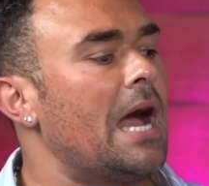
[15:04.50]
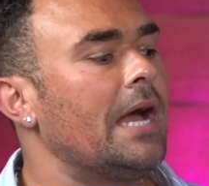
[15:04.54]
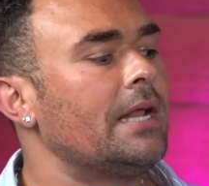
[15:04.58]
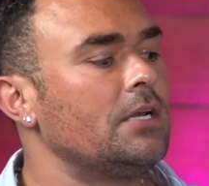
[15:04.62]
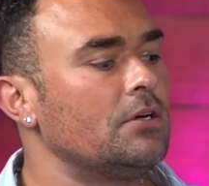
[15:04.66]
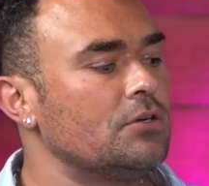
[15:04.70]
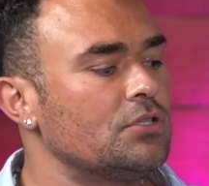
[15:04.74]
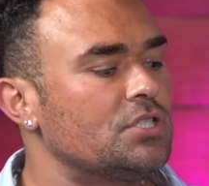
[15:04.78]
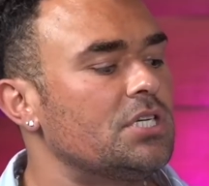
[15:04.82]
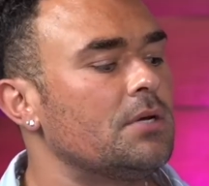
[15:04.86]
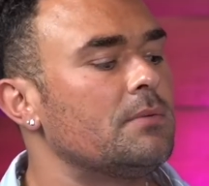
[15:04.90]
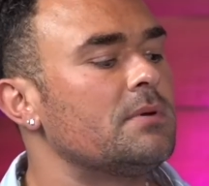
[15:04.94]

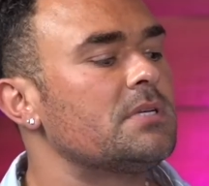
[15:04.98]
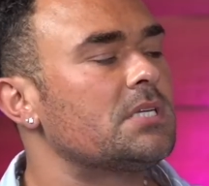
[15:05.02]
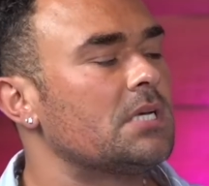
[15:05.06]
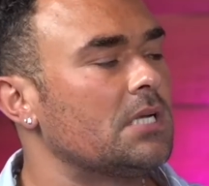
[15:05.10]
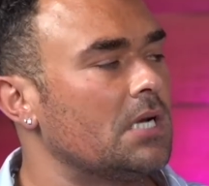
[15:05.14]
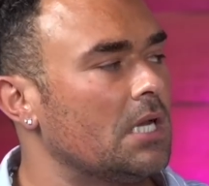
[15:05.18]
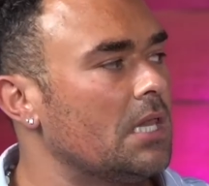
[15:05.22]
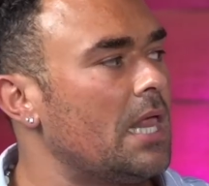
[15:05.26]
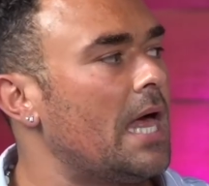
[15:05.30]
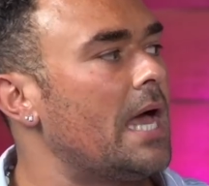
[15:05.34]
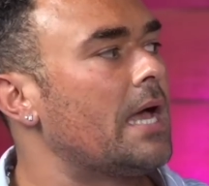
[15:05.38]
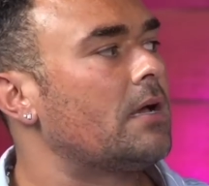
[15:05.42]
knew she was going
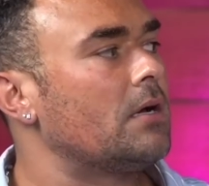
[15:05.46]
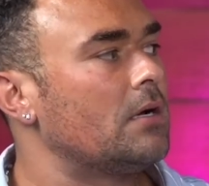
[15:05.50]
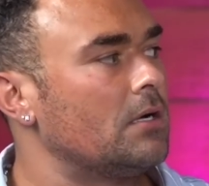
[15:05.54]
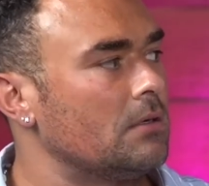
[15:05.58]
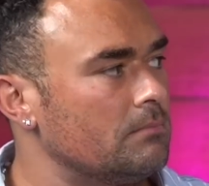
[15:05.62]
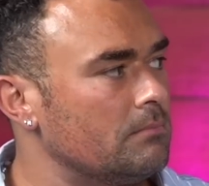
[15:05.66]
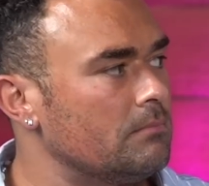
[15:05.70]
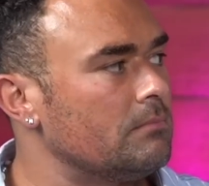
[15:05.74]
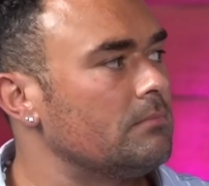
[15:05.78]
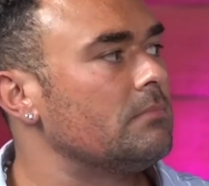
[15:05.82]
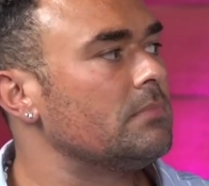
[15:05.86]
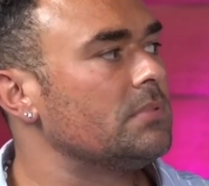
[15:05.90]
to like
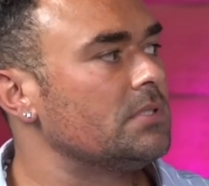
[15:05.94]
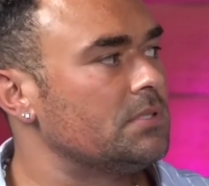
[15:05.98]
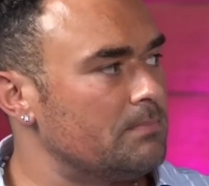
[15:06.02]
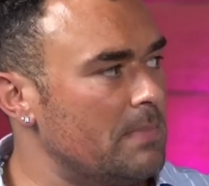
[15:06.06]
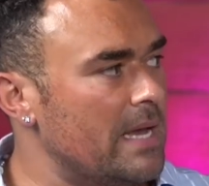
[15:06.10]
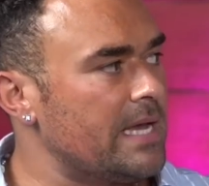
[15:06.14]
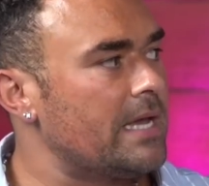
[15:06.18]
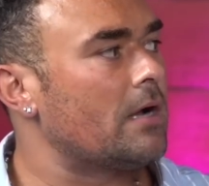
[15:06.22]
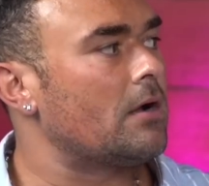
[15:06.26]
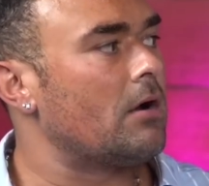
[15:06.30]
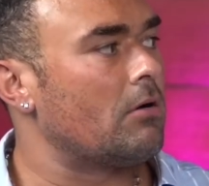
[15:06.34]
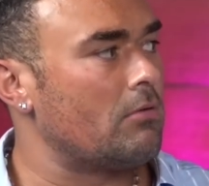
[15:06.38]

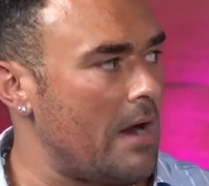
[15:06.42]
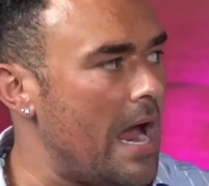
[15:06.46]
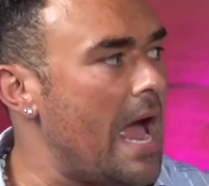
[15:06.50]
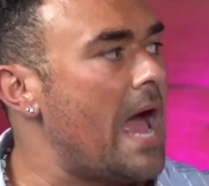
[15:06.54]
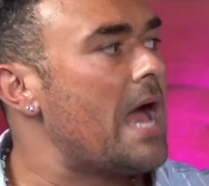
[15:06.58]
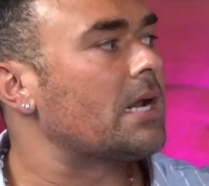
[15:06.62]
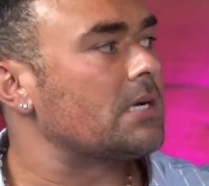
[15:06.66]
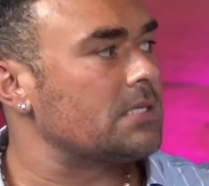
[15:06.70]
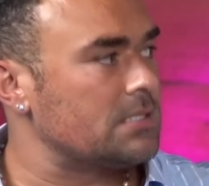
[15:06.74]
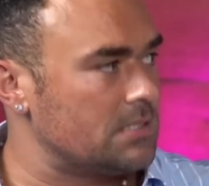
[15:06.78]
make it correct.